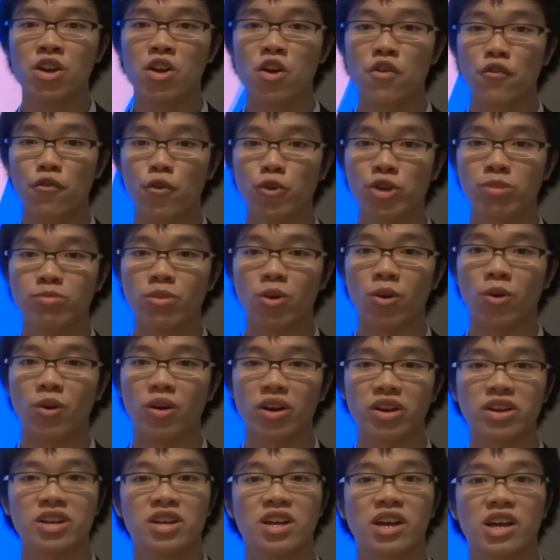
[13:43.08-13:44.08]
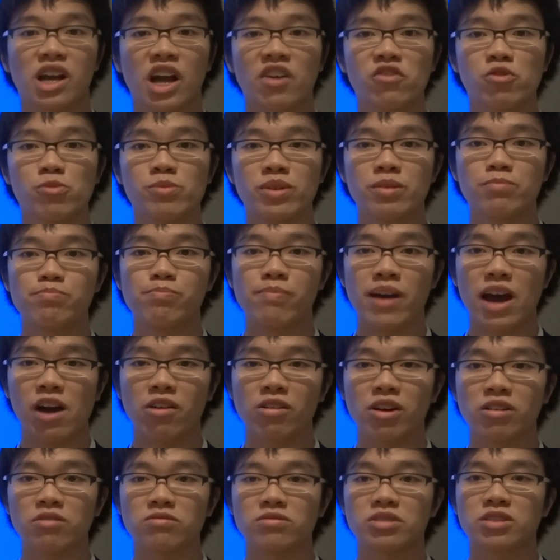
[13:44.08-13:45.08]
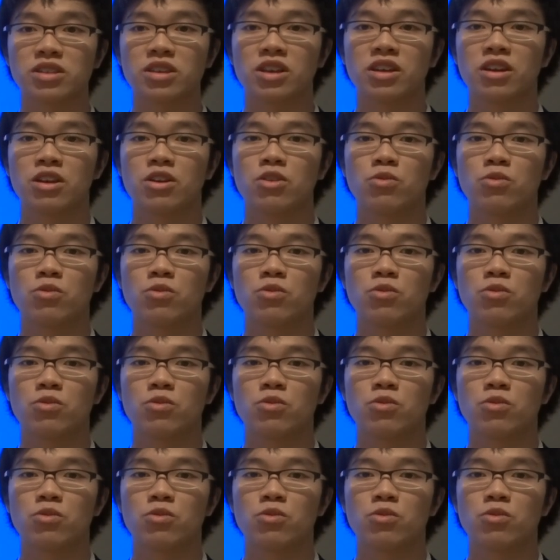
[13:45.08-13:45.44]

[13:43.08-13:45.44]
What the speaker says: Furthermore, government bailouts